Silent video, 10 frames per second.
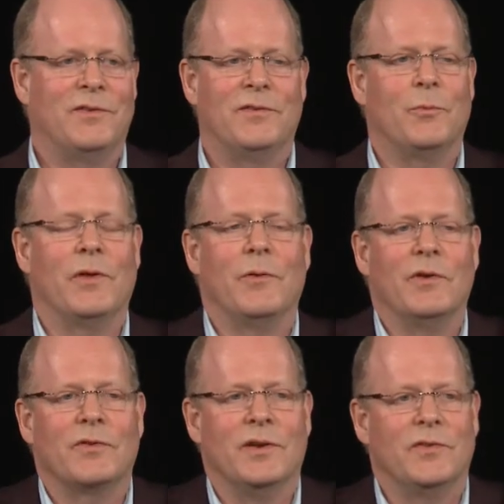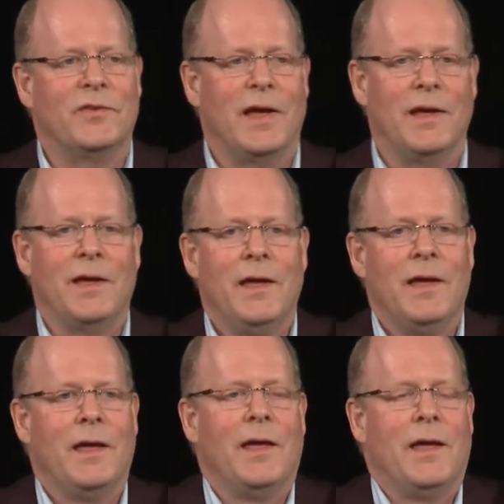as to whether I was going to stay
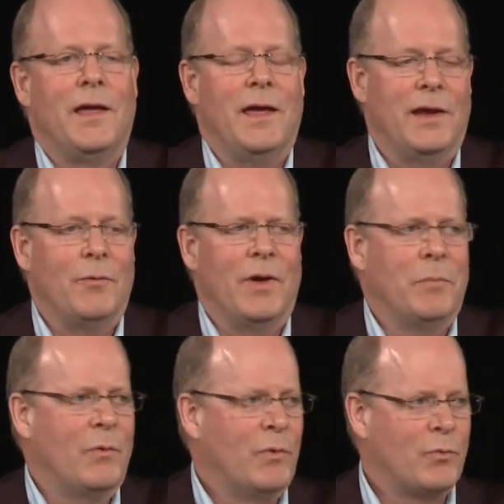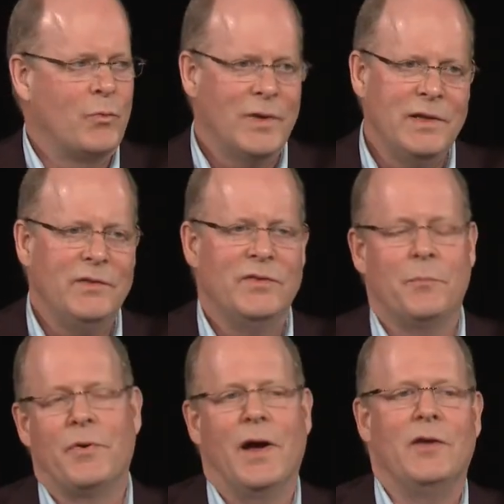anyway. But what really
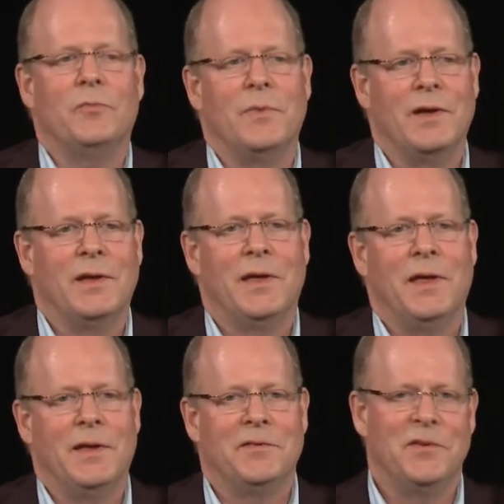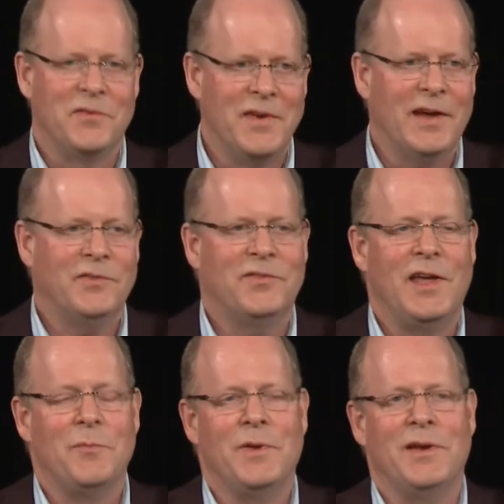surprised me is his next
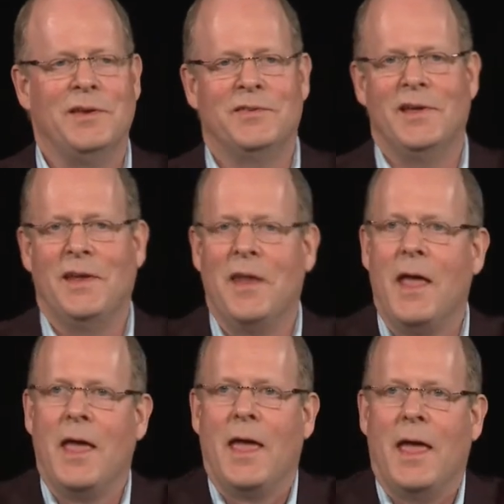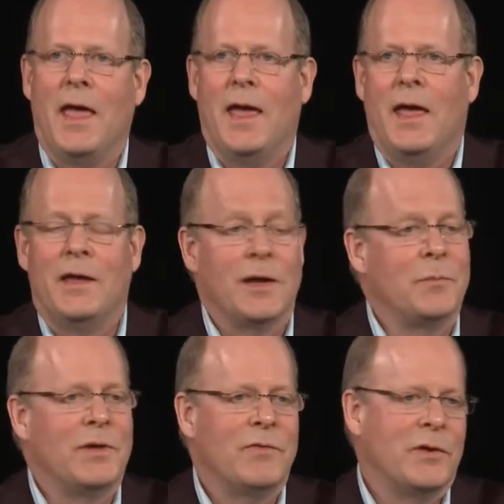statement. He said, "And
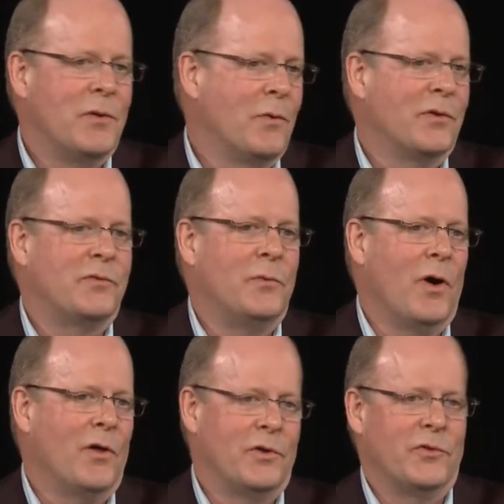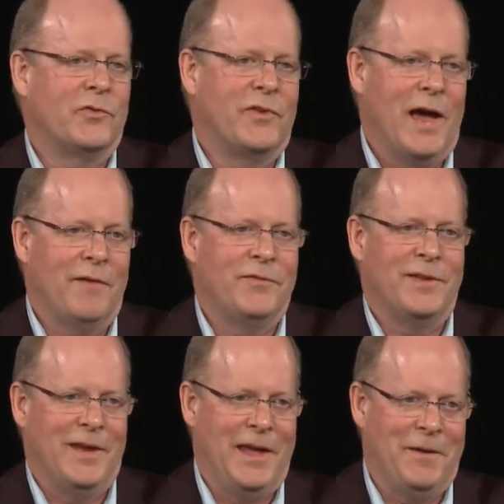I'm giving notice to all your staff
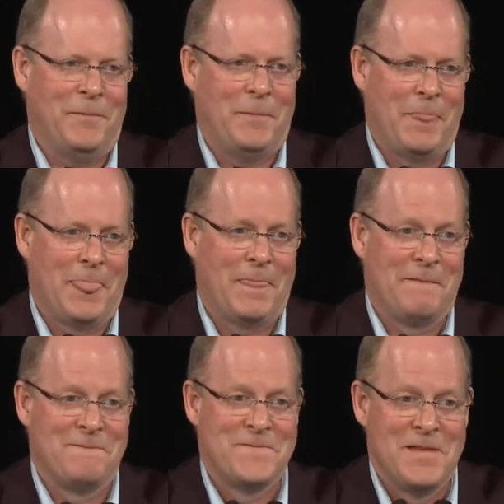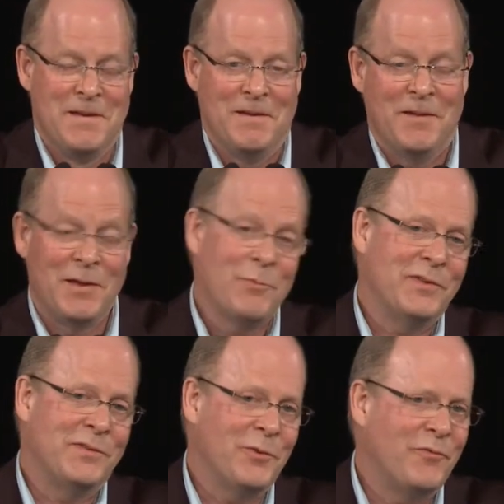today." And they
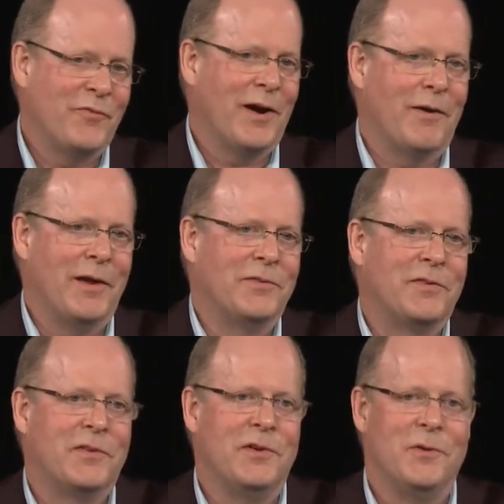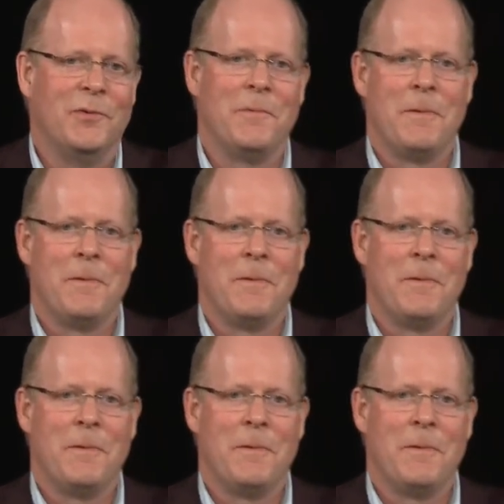went so far as to